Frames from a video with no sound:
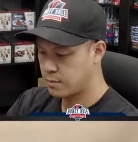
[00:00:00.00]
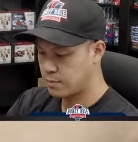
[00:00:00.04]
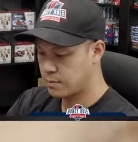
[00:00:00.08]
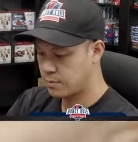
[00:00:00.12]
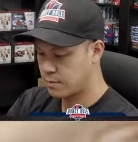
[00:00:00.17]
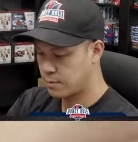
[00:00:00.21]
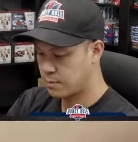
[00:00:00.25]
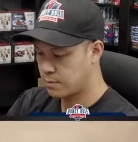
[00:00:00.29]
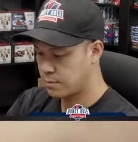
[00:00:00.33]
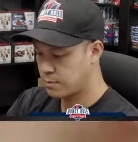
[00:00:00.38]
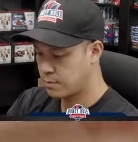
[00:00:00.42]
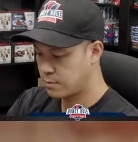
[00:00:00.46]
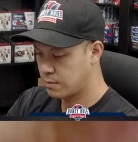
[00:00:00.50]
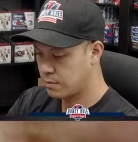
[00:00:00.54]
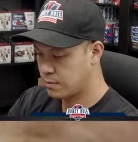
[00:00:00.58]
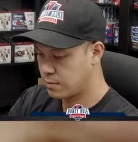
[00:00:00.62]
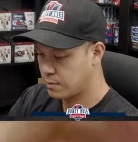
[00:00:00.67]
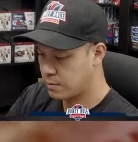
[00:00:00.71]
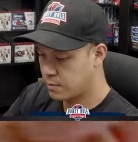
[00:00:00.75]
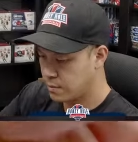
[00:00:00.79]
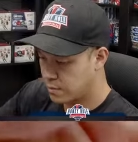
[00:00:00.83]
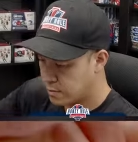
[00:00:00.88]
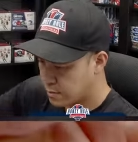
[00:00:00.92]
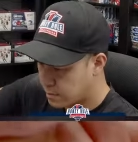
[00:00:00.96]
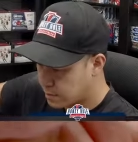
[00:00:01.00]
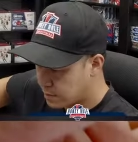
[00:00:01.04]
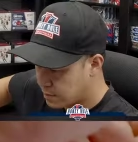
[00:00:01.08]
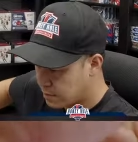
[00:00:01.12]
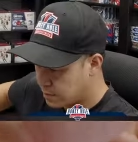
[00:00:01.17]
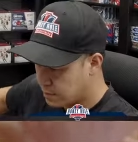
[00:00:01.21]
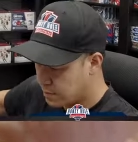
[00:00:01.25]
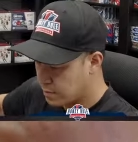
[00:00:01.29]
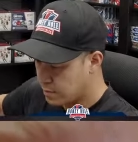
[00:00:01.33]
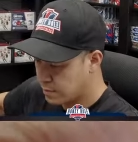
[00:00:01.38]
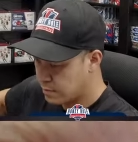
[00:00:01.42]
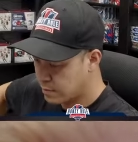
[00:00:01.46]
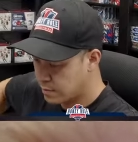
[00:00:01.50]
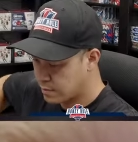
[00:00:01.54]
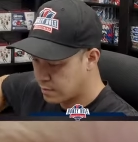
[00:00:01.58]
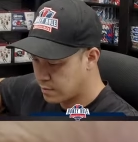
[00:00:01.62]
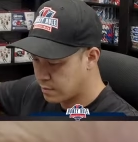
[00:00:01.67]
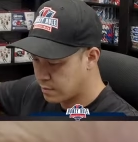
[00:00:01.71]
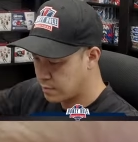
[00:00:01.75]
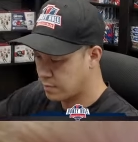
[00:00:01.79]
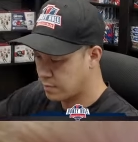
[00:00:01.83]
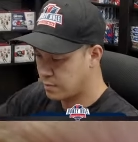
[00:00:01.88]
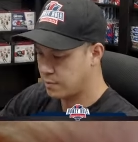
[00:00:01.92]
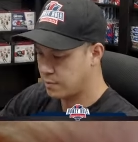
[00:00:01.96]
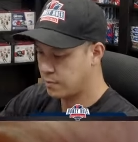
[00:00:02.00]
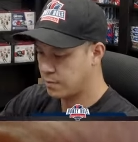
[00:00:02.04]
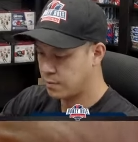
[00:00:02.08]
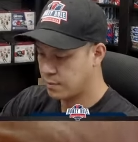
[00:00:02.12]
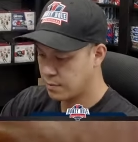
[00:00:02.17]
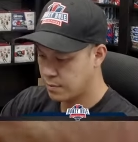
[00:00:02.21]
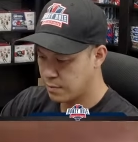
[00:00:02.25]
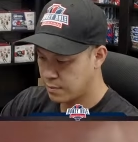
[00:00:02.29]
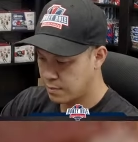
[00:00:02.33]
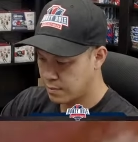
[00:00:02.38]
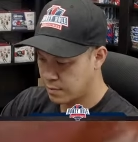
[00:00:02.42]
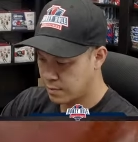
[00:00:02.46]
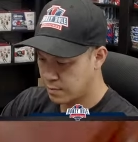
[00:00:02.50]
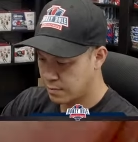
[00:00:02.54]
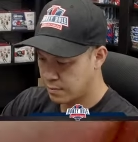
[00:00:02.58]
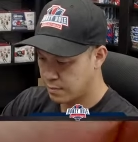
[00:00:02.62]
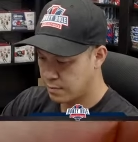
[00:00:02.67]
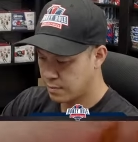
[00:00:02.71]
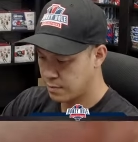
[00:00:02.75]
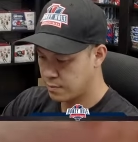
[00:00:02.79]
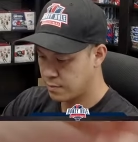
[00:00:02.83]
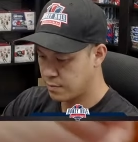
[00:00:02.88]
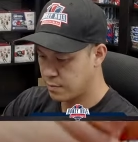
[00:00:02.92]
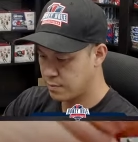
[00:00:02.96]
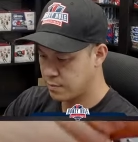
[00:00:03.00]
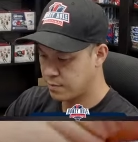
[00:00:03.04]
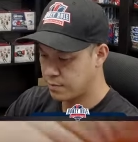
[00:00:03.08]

[no speech]